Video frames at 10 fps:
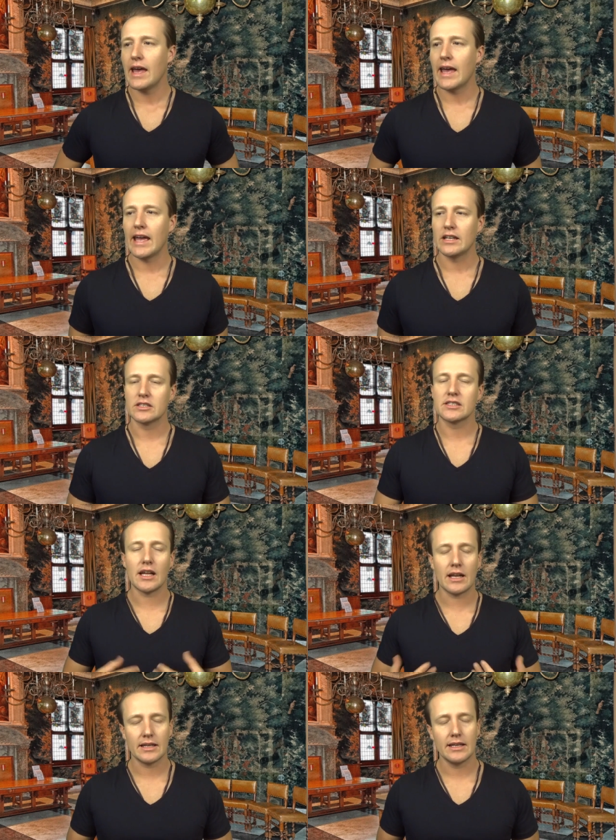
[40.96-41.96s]
and
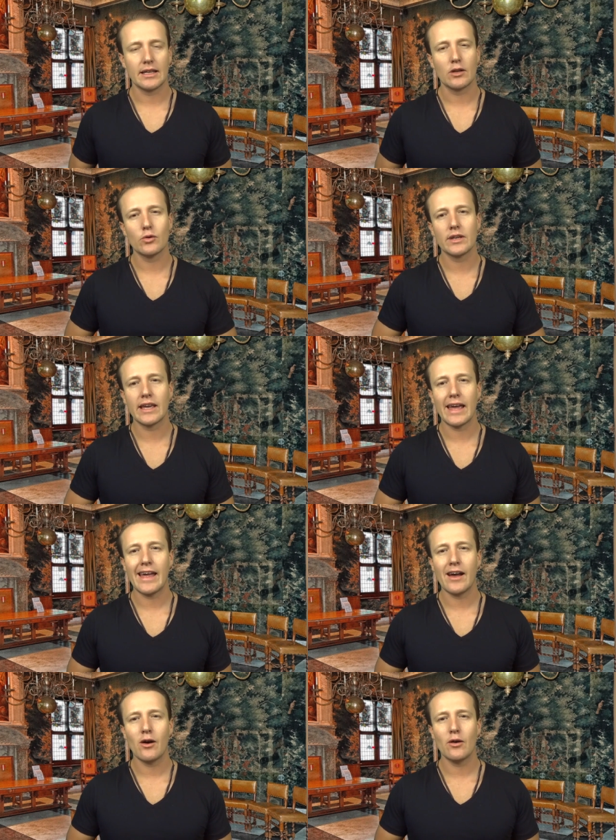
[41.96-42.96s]
studying and looking at
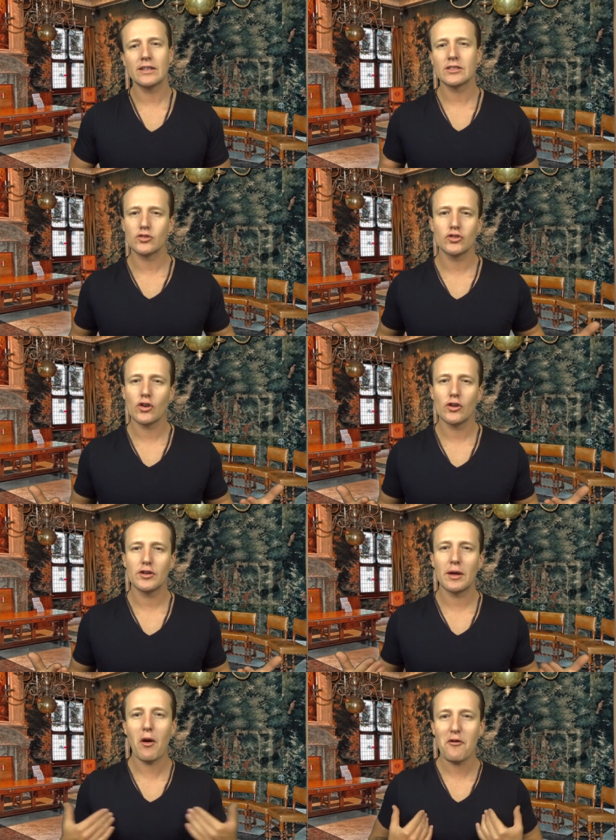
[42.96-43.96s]
how is it, you know,
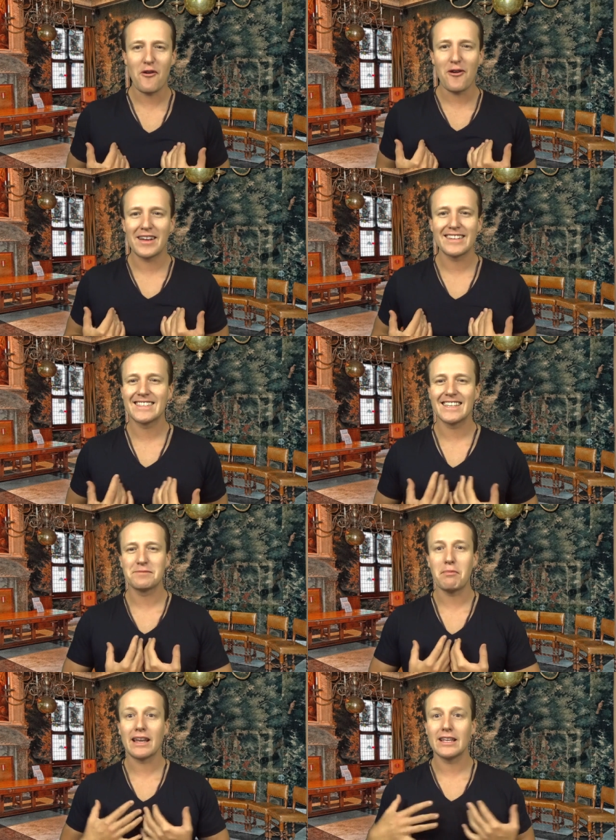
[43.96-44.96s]
am I wrong? Is, is
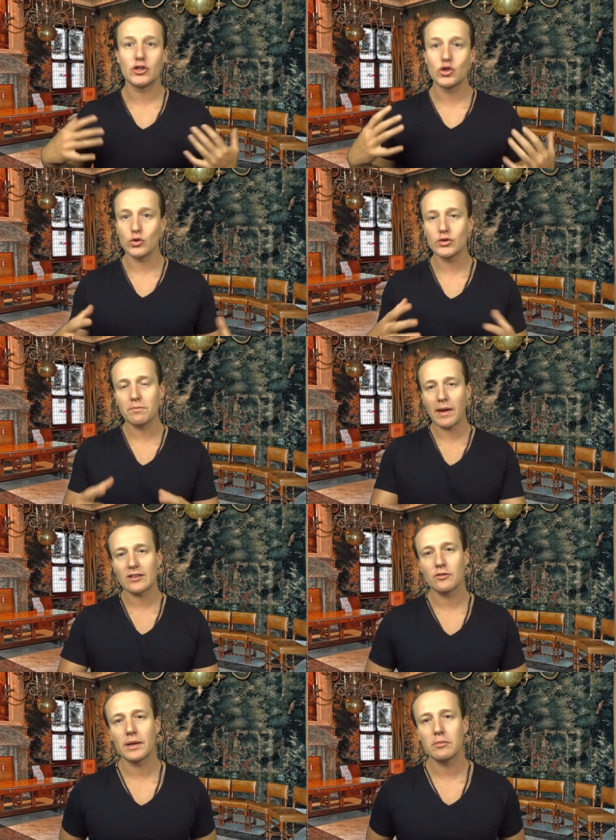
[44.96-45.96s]
money a huge
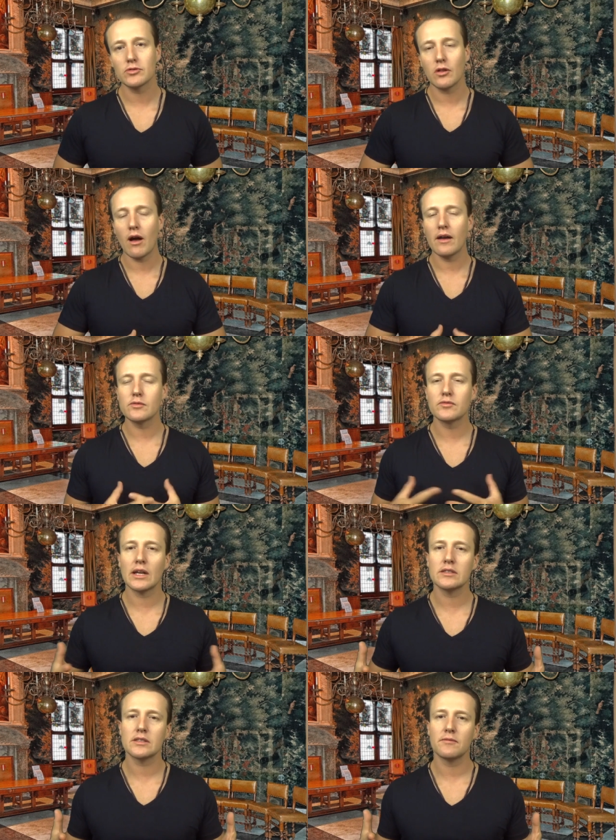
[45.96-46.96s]
impact on people's lives? We've
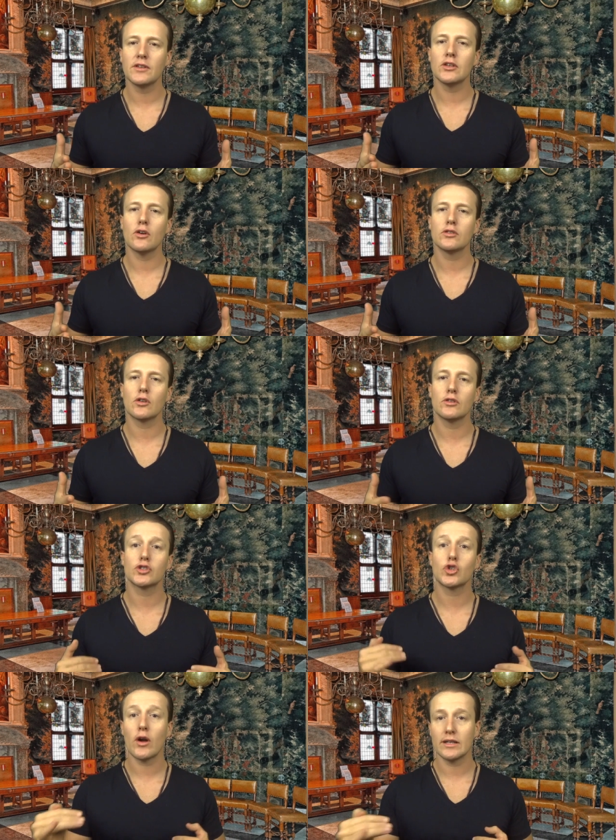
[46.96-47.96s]
done some videos on the
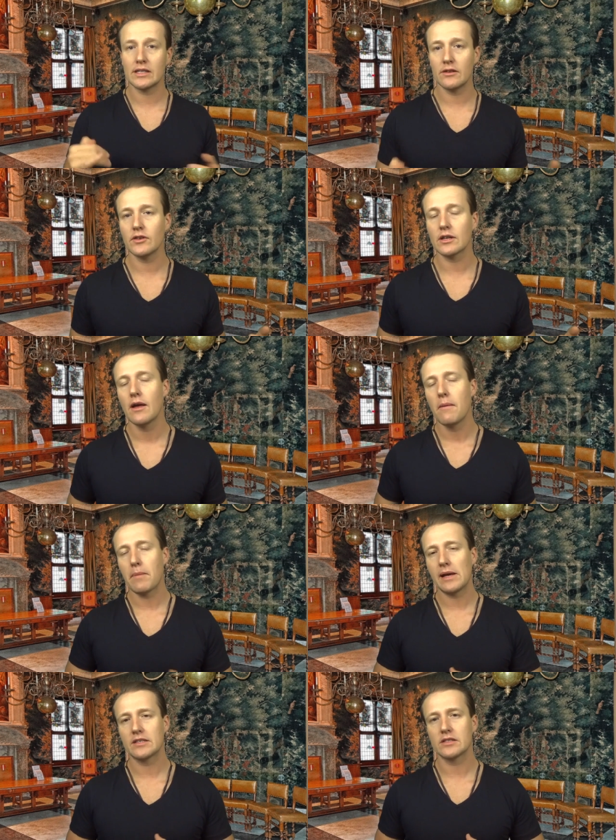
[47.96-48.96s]
scientific
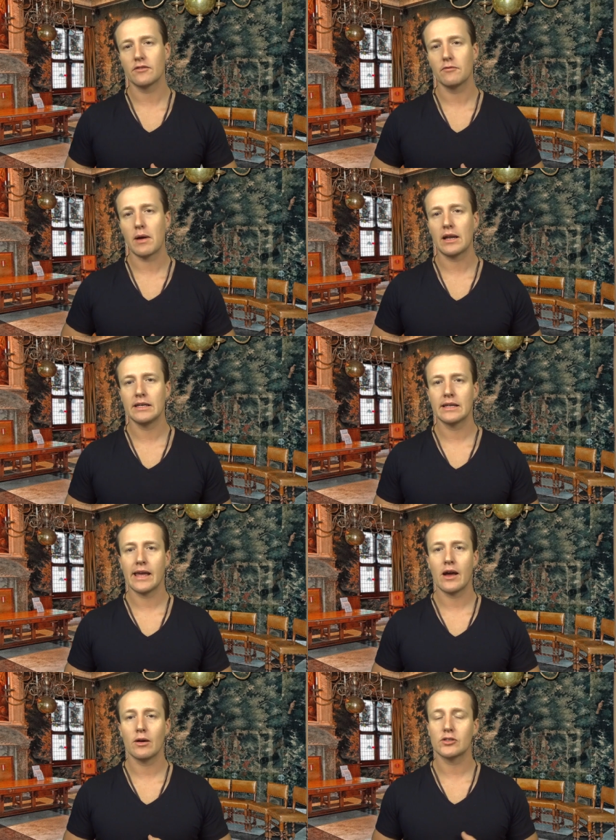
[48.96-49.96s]
basis of money and
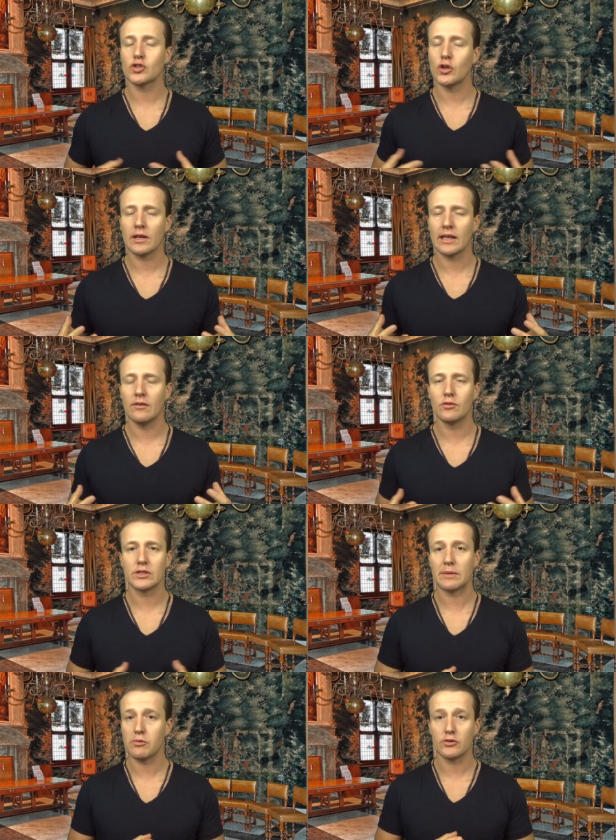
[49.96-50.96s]
how at certain levels
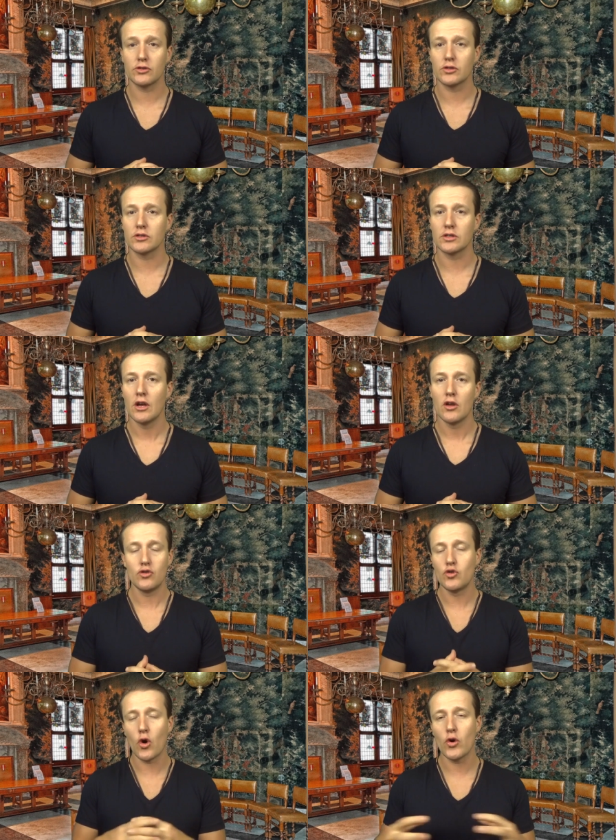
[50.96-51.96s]
it produces
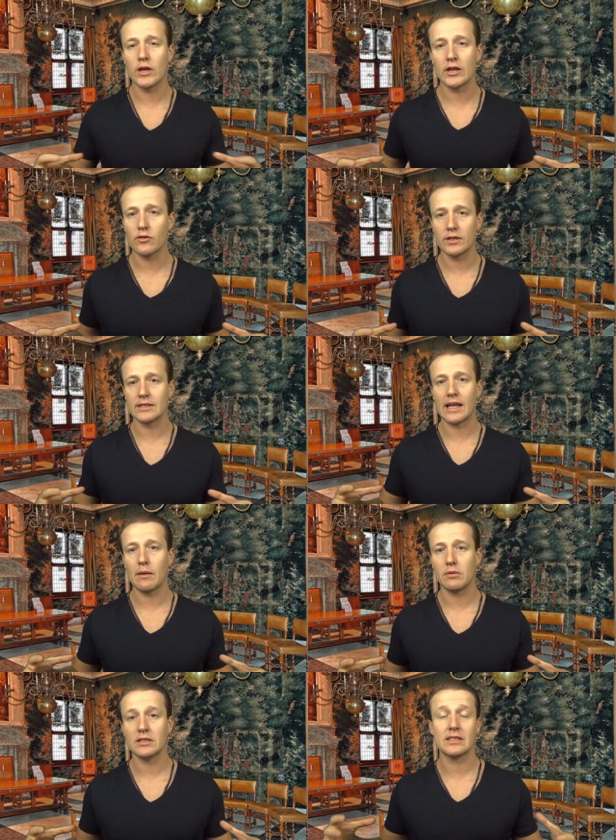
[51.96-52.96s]
no increase in
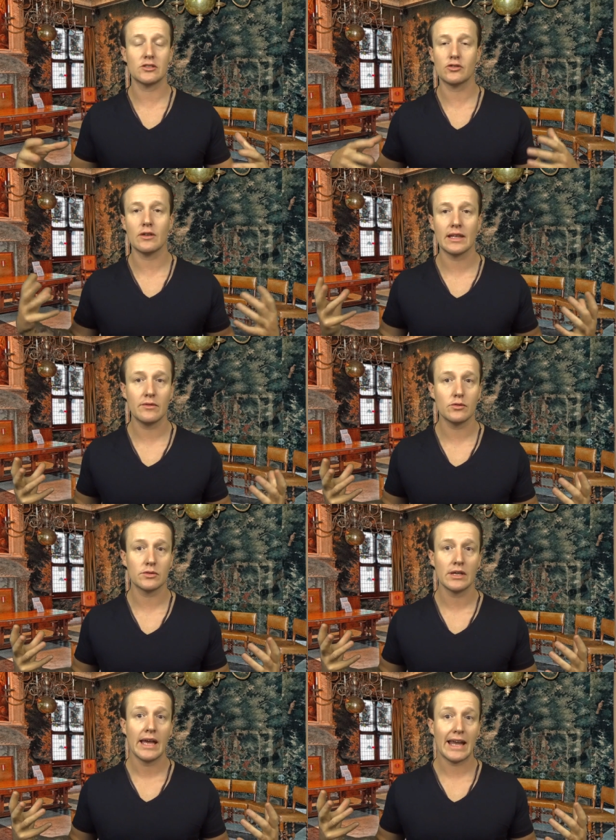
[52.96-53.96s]
happiness and at certain
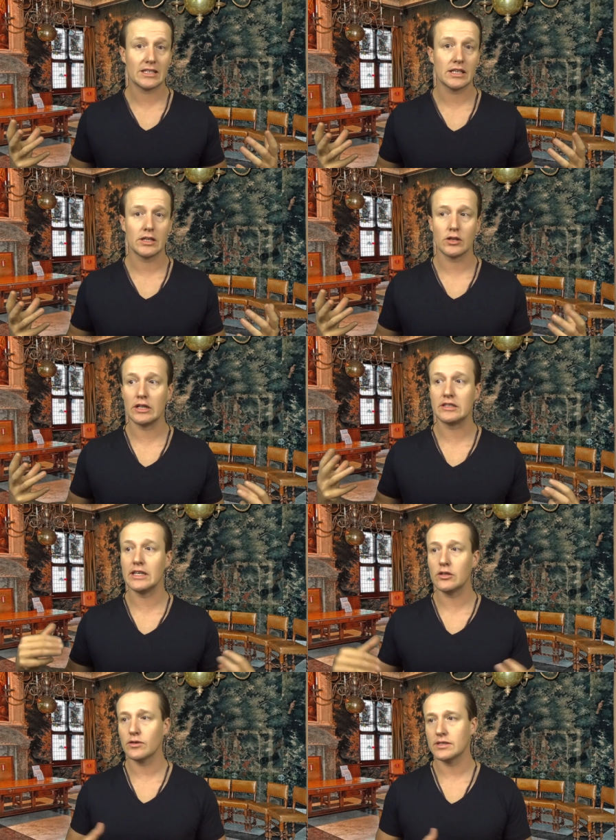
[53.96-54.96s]
levels it actually it
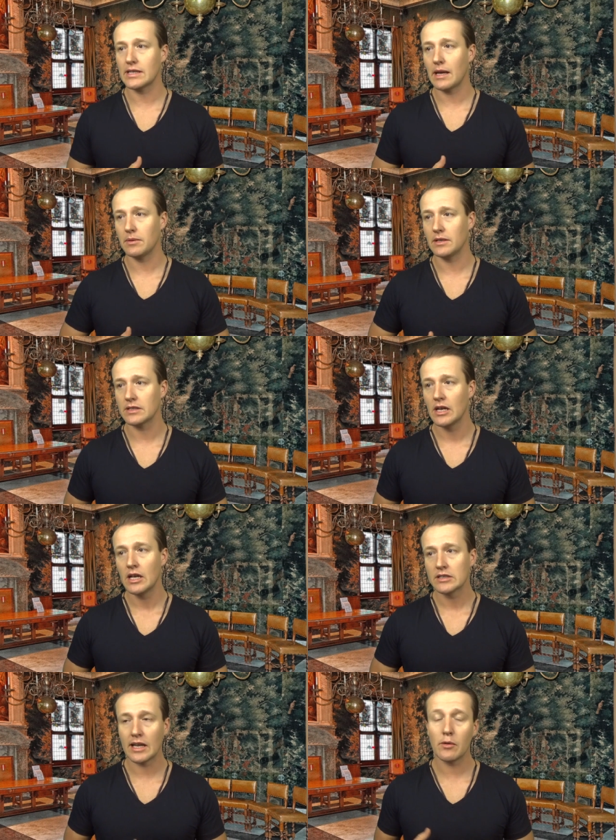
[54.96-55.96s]
decreases happiness.
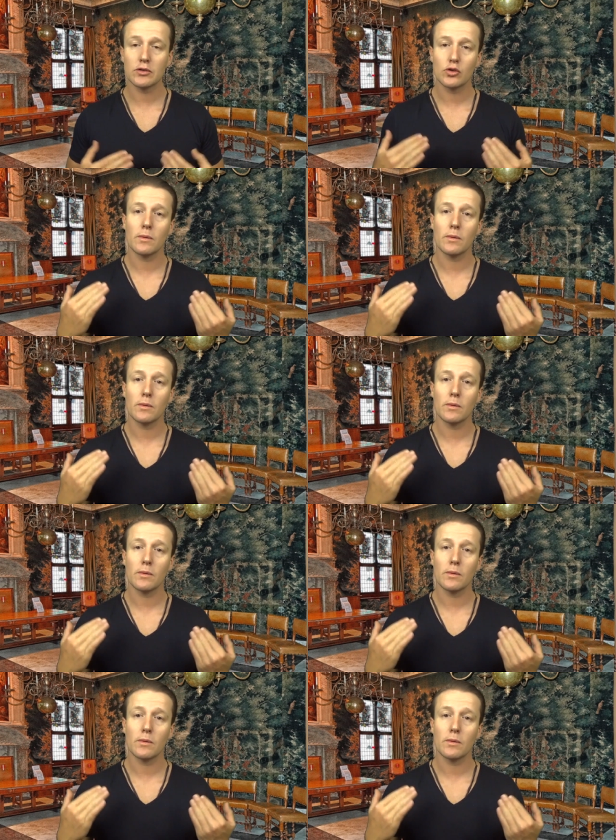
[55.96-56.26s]
Today we want to